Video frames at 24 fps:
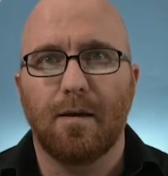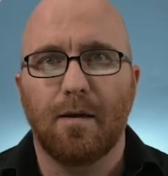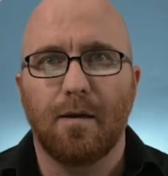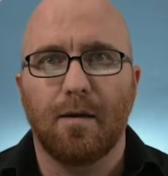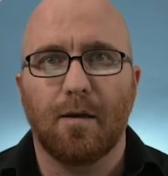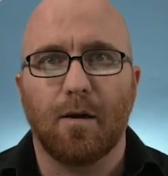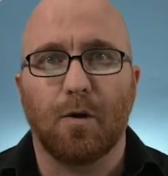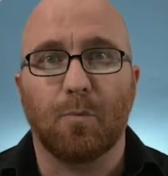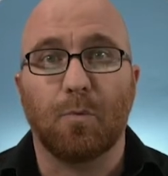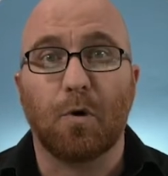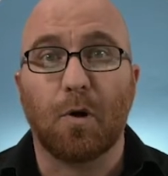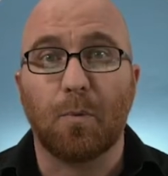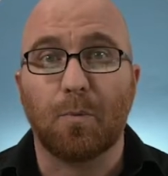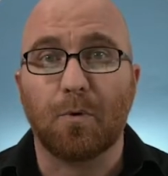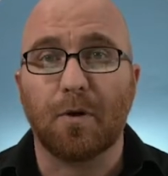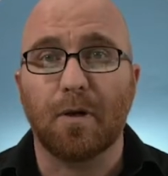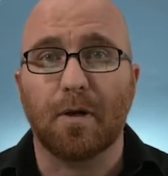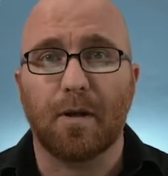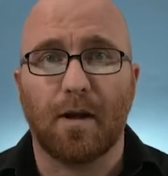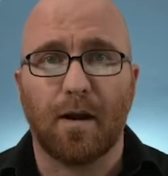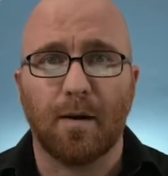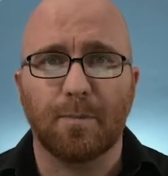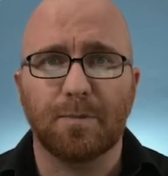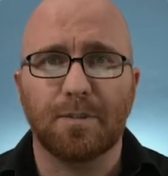appropriate
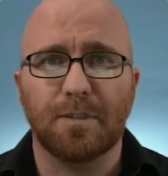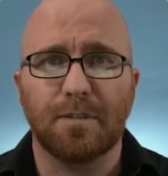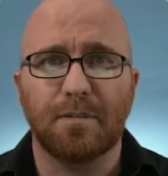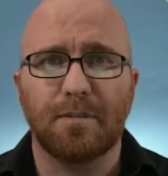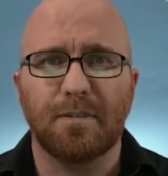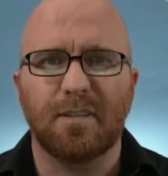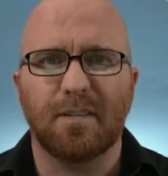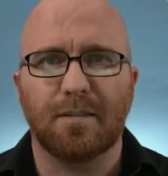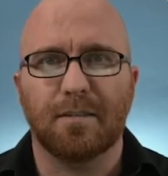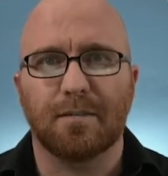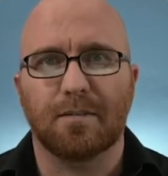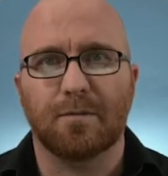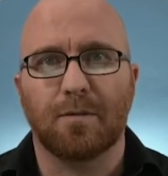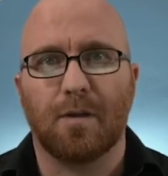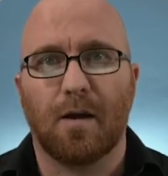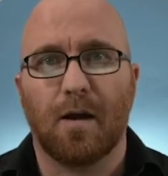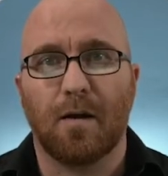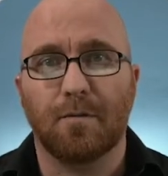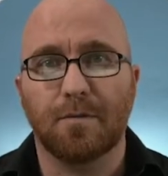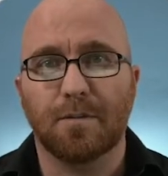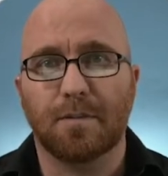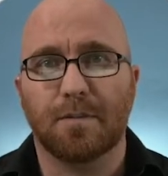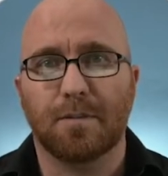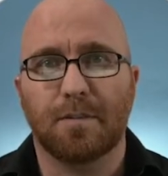option. It's
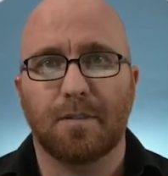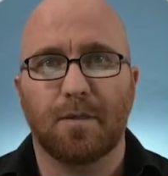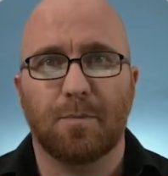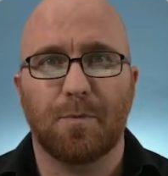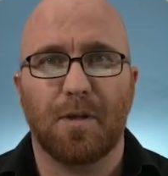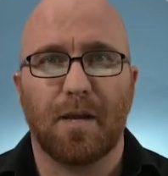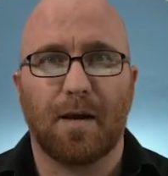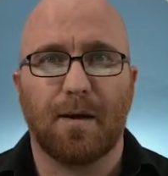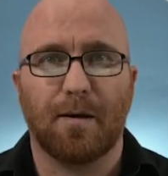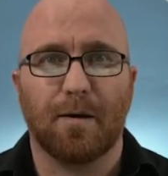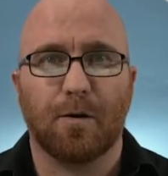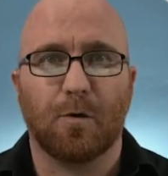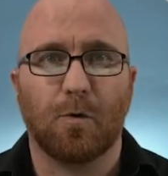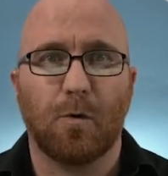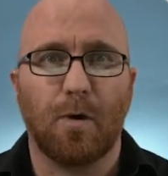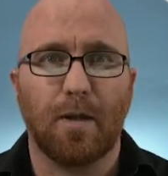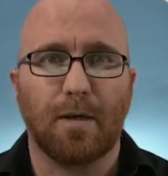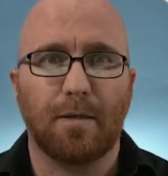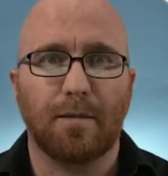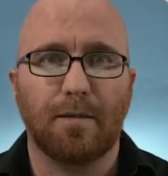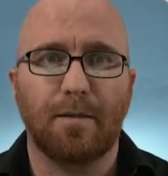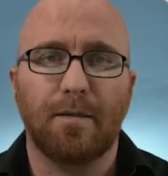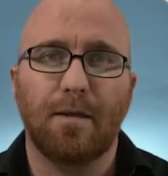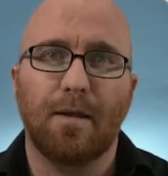obviously going to be higher
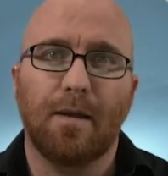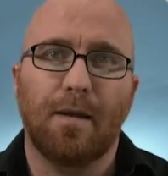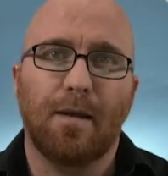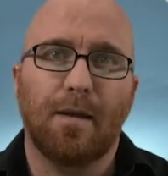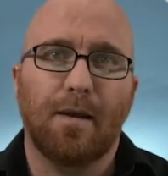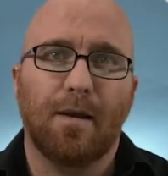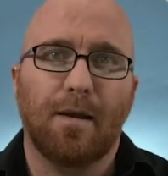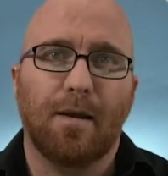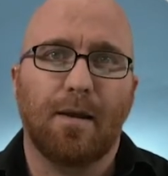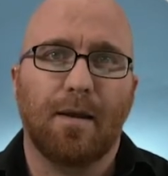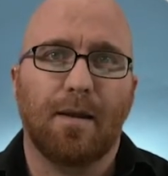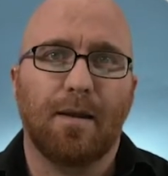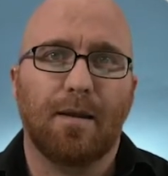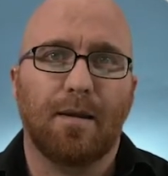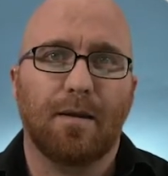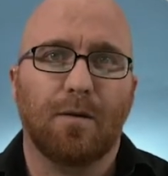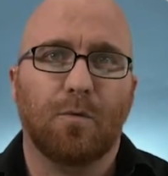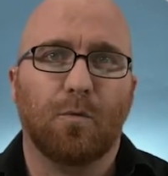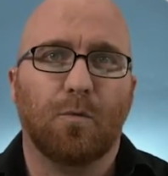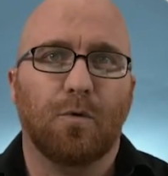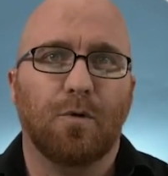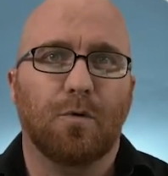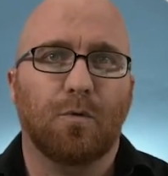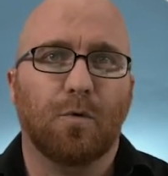quality
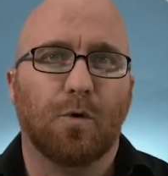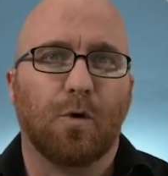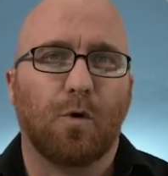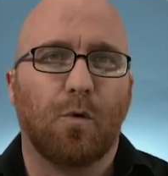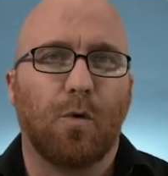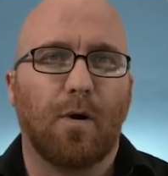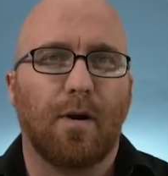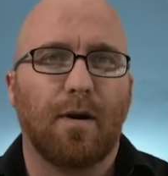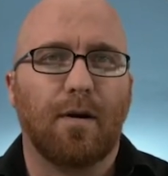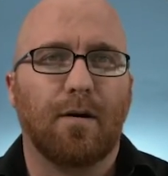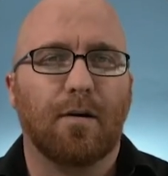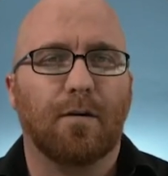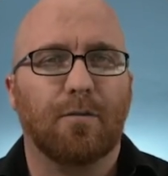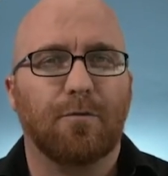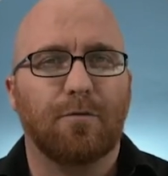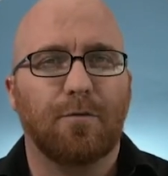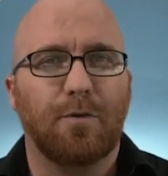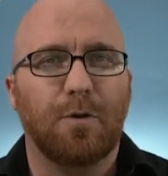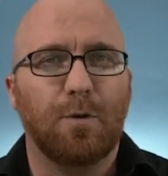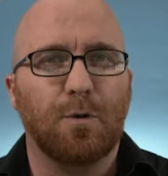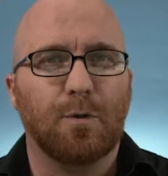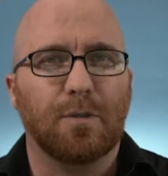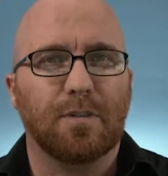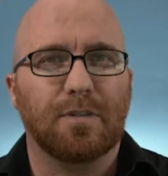and would require a
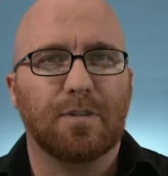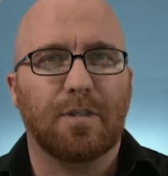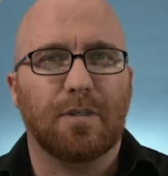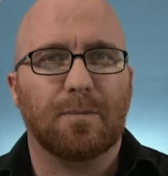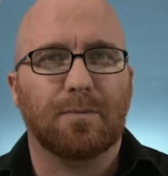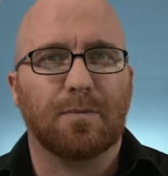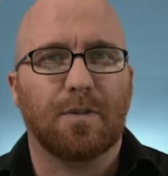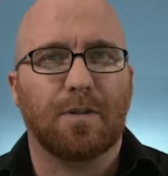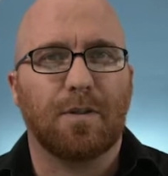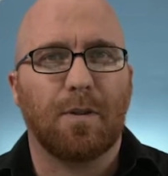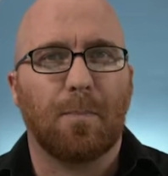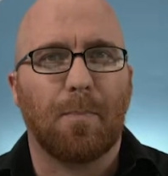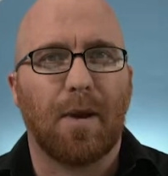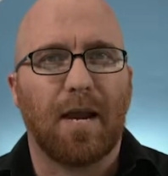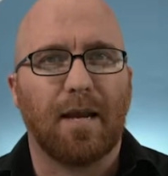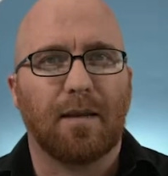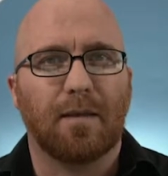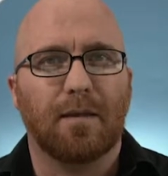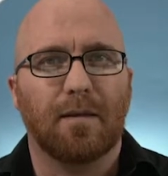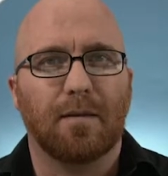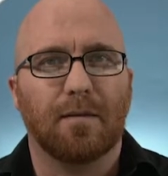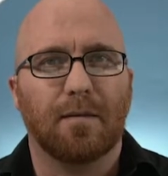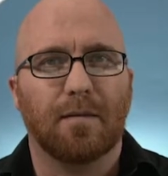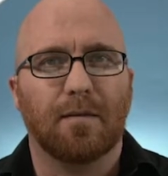fewer steps on the
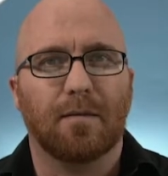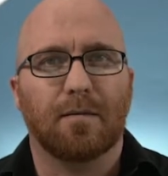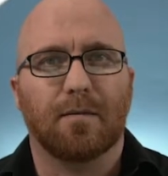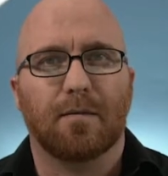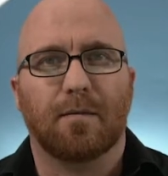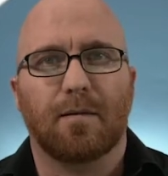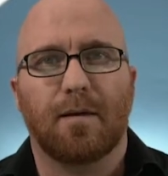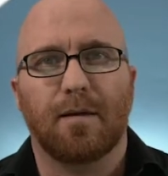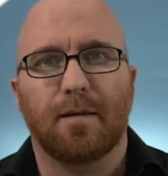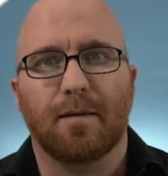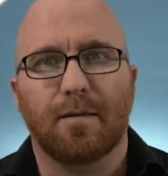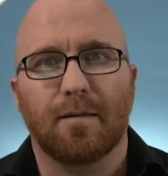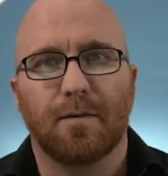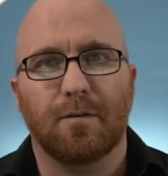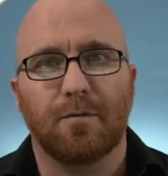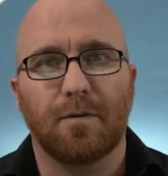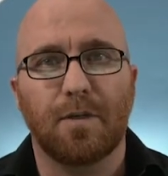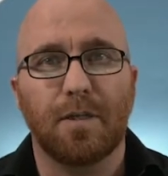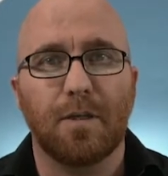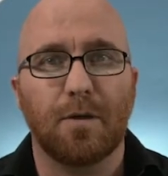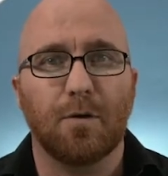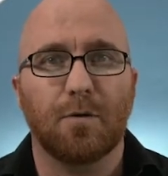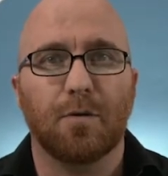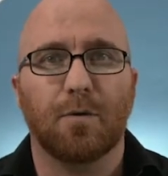back end, like the
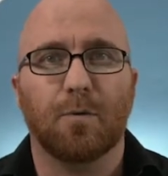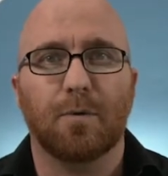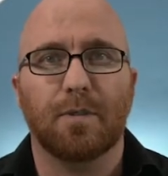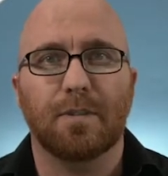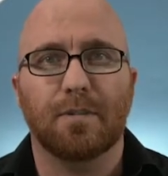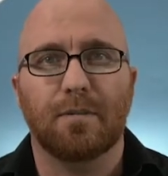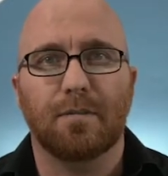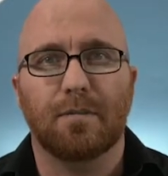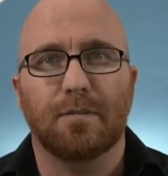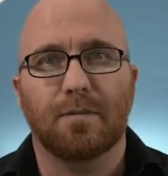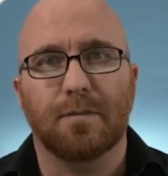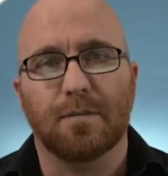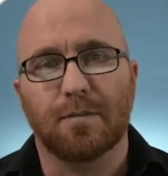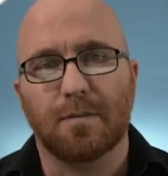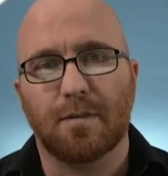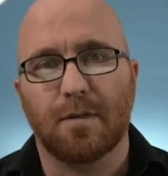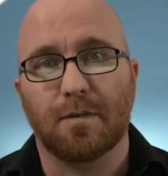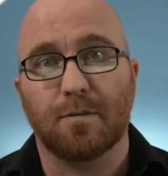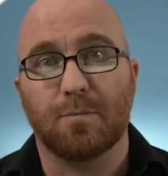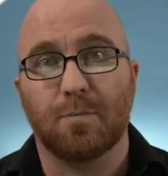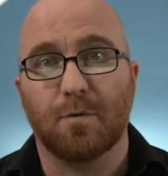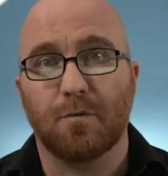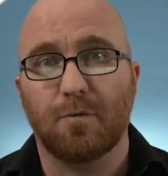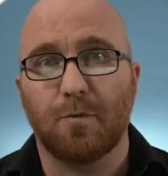video that we
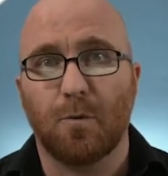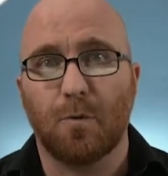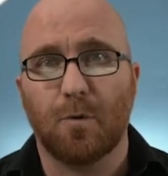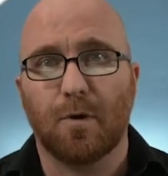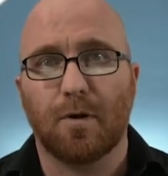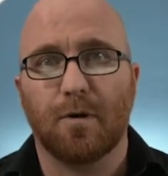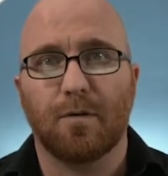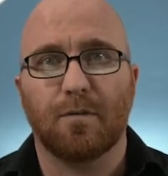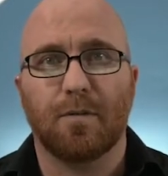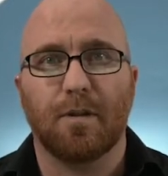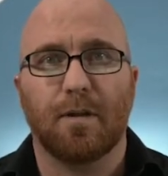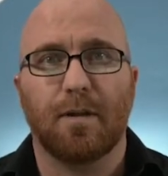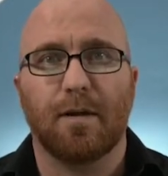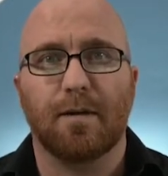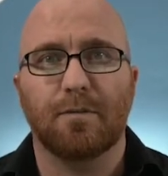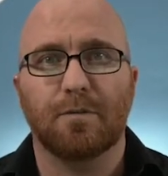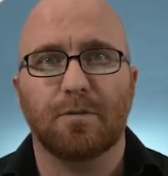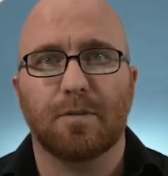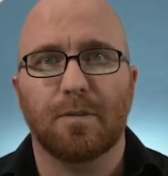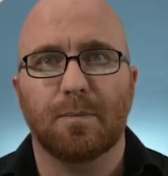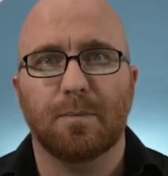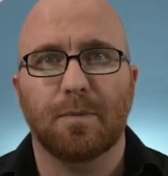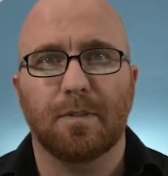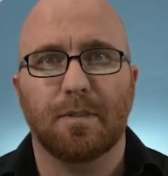discussed before, the live
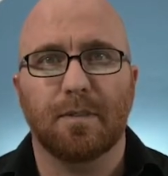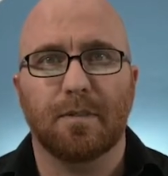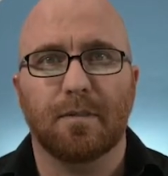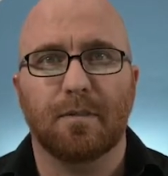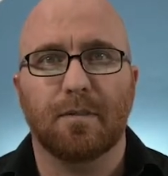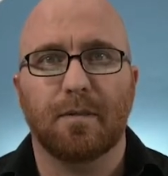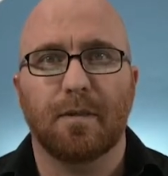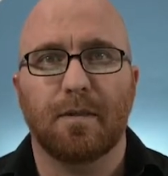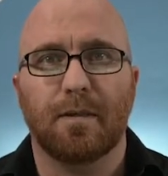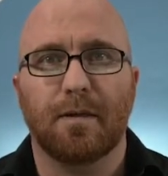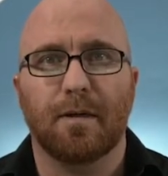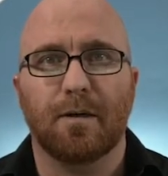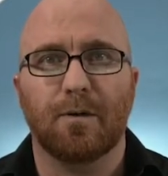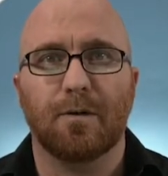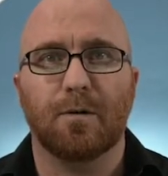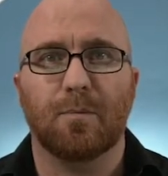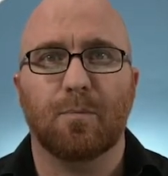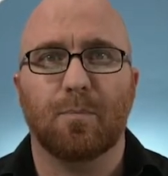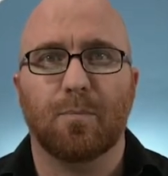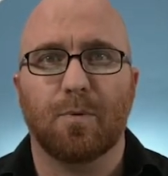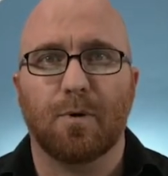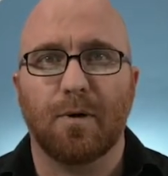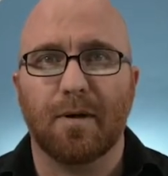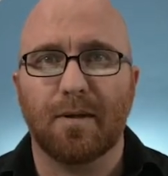stream that Aaron
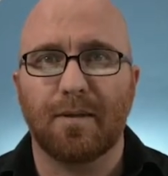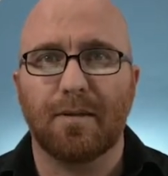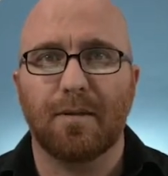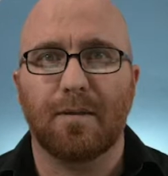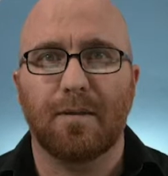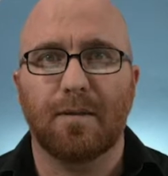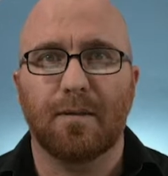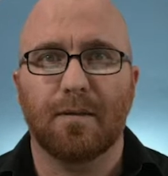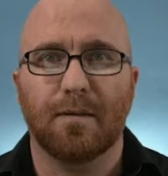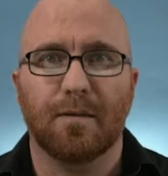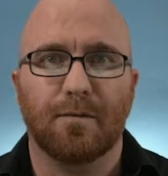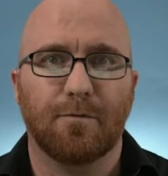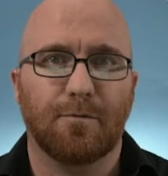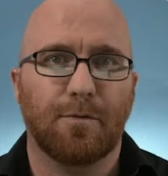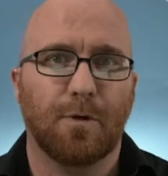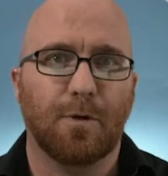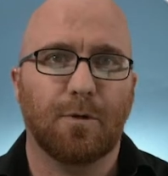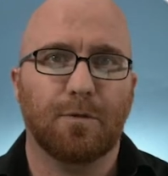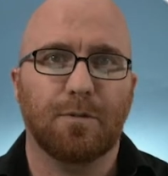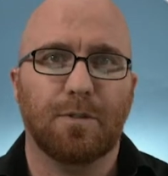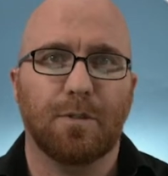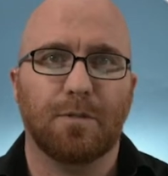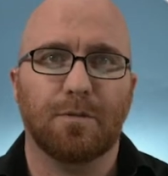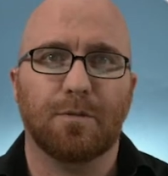Parecki,
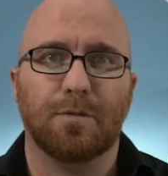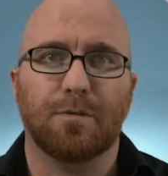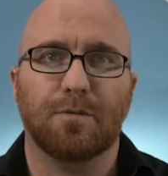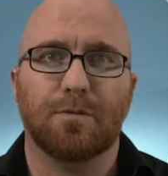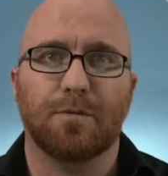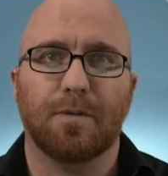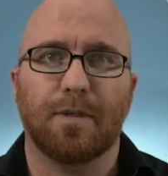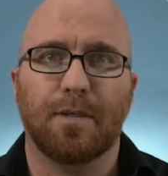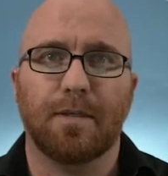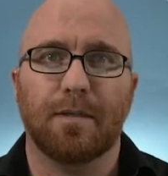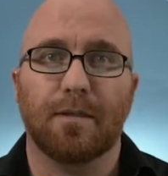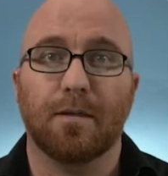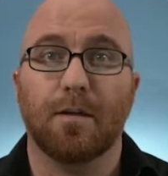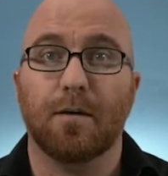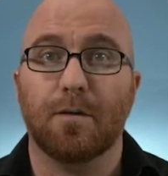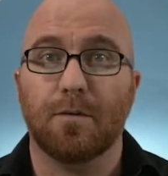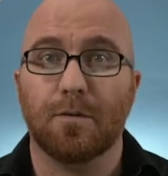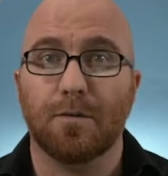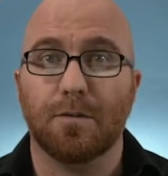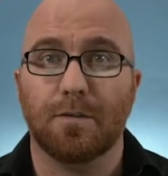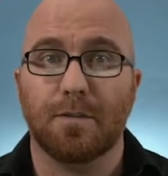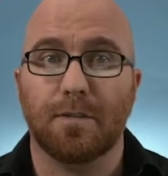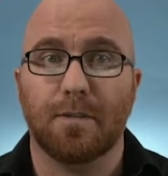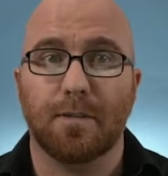Photo Joseph, and
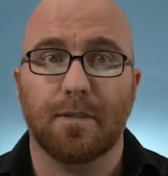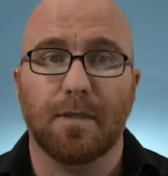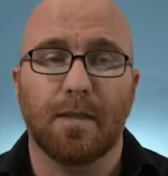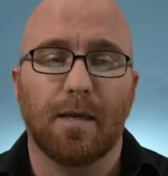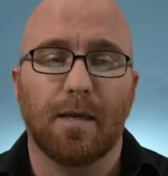others did.